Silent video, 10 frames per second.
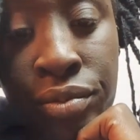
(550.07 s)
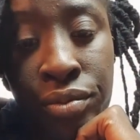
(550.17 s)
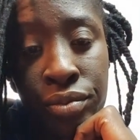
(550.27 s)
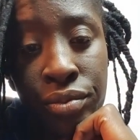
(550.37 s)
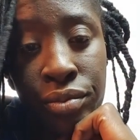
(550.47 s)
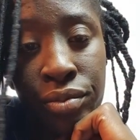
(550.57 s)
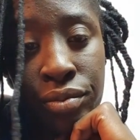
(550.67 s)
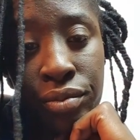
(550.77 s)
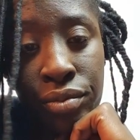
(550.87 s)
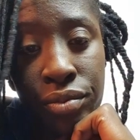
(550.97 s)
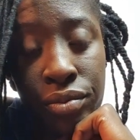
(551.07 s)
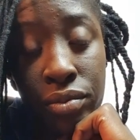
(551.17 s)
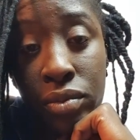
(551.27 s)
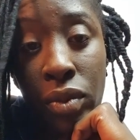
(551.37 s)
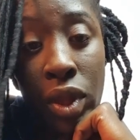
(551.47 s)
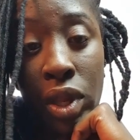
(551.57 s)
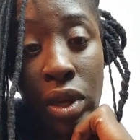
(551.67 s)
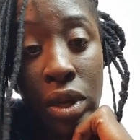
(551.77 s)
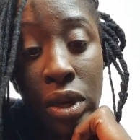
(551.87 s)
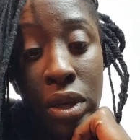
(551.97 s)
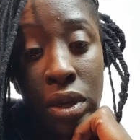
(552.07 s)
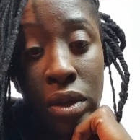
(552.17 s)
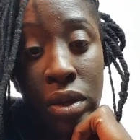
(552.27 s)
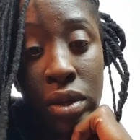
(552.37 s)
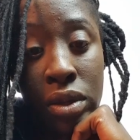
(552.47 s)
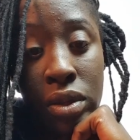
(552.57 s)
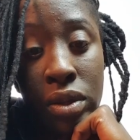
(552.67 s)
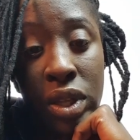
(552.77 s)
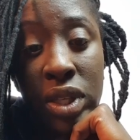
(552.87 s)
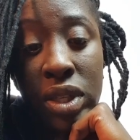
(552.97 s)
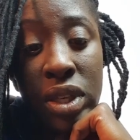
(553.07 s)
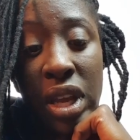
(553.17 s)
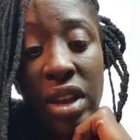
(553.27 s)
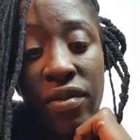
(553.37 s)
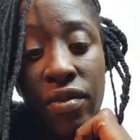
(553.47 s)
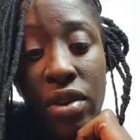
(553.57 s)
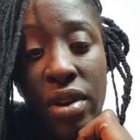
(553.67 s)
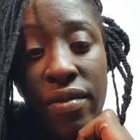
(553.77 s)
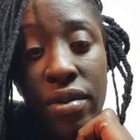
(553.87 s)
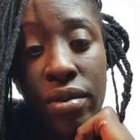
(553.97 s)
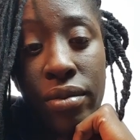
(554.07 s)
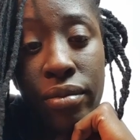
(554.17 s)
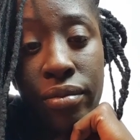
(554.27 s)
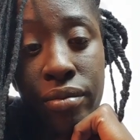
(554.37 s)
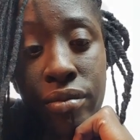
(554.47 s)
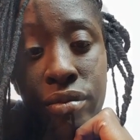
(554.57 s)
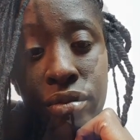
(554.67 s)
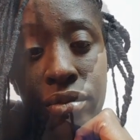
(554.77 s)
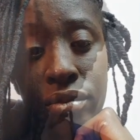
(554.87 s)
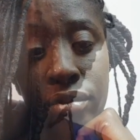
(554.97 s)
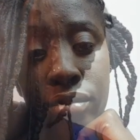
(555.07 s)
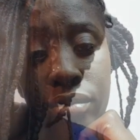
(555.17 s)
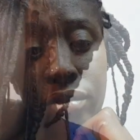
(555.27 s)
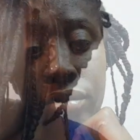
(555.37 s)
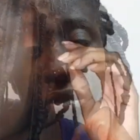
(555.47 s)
is no nonsense on my head. This is taking forever. Okay, so you